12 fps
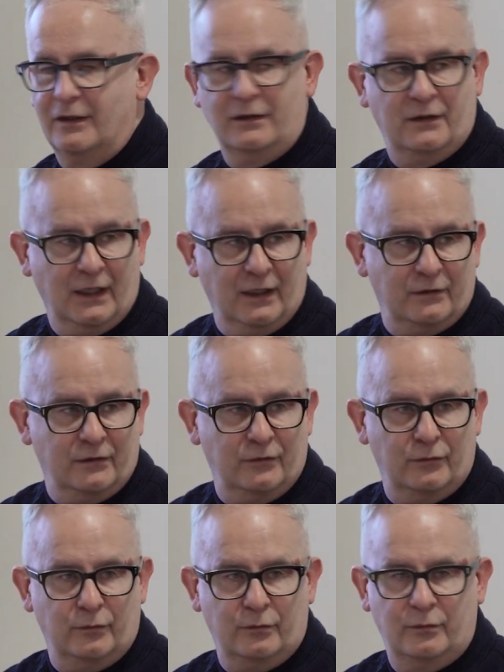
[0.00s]
you
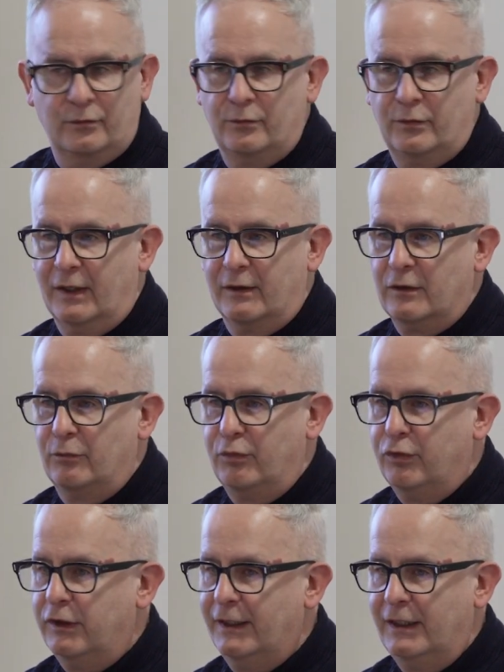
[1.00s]
get
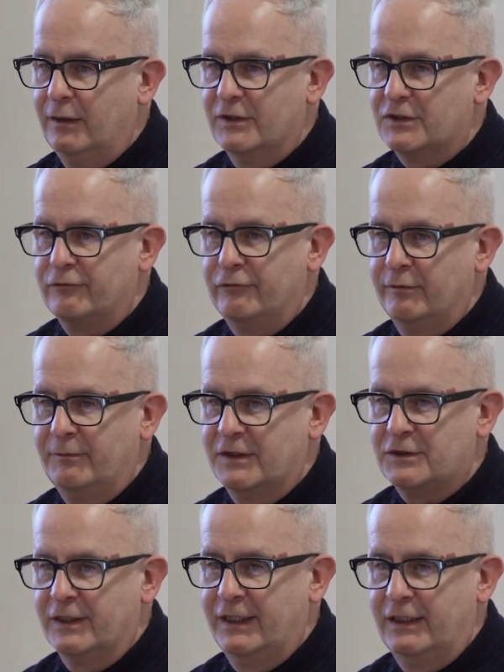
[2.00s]
completely
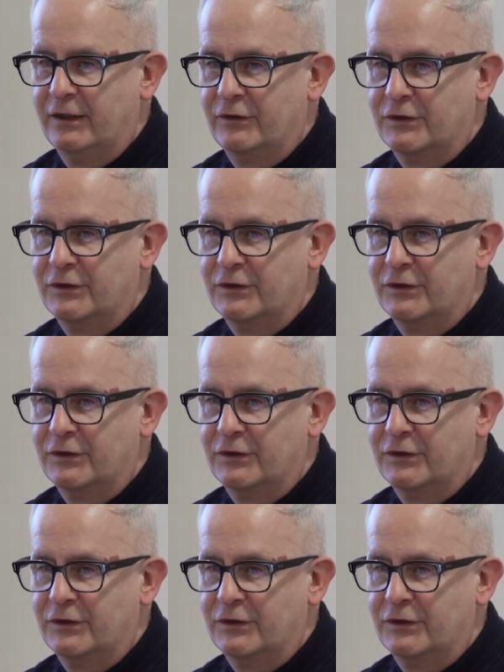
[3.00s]
misleading